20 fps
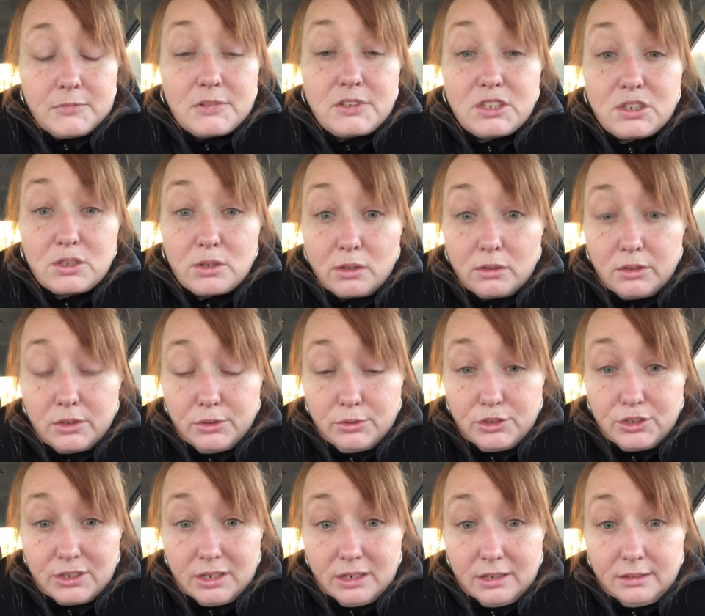
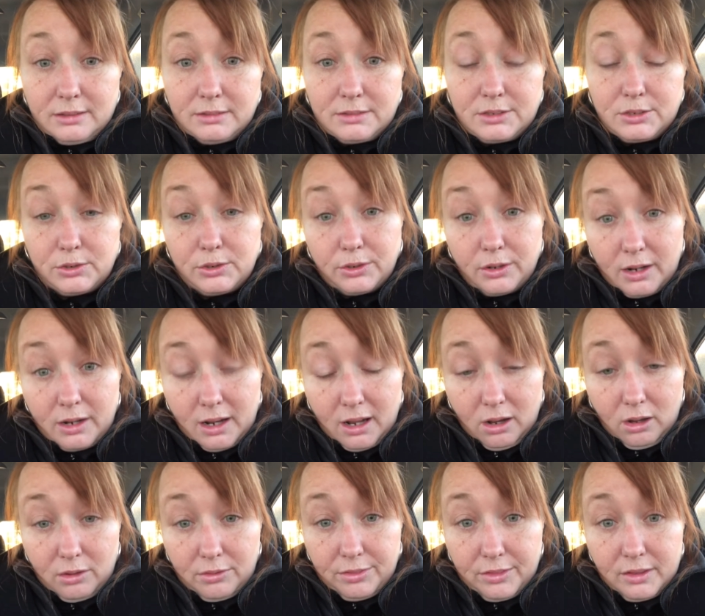solution to your
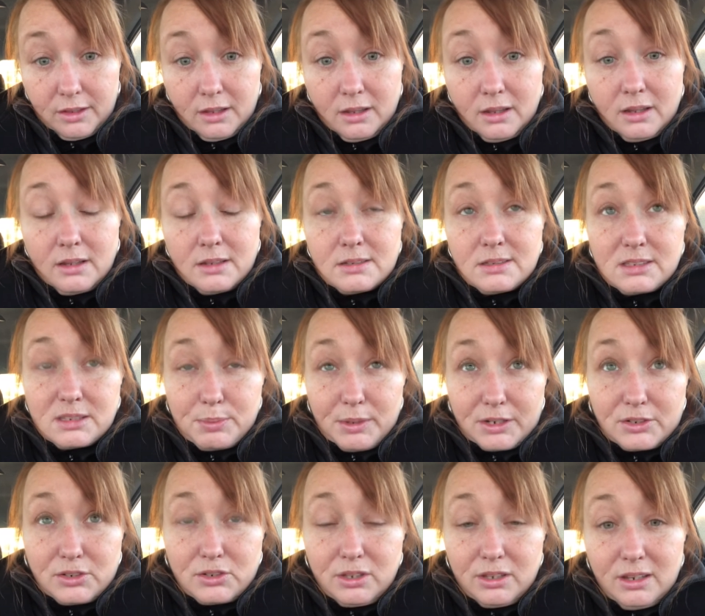health,
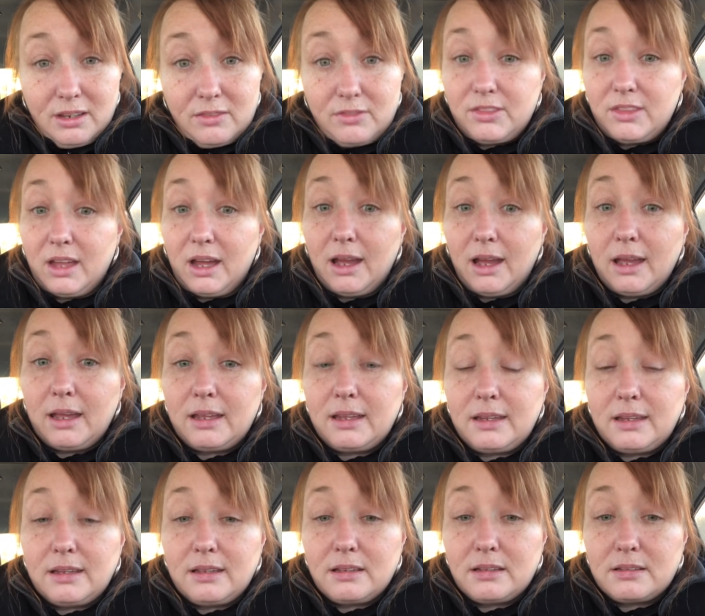especially if
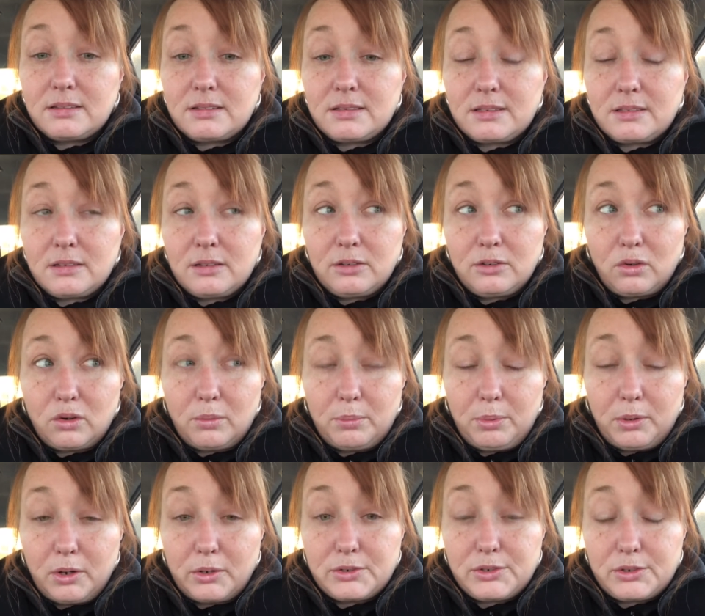that is your
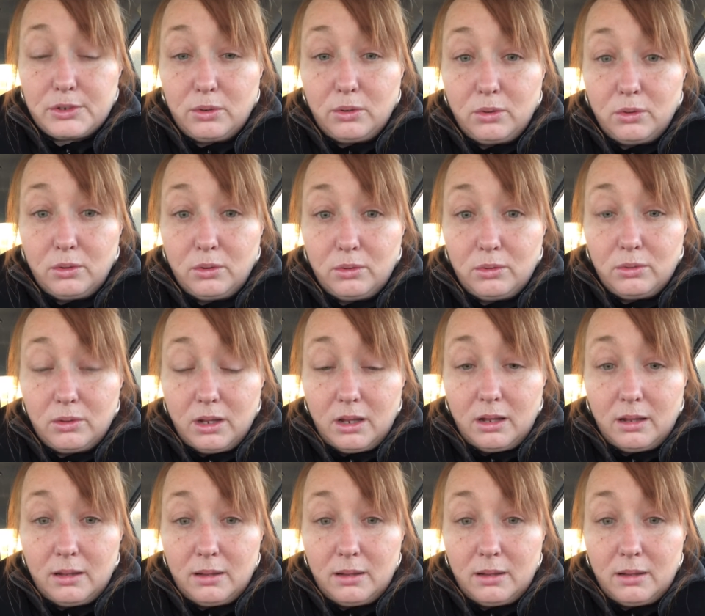personal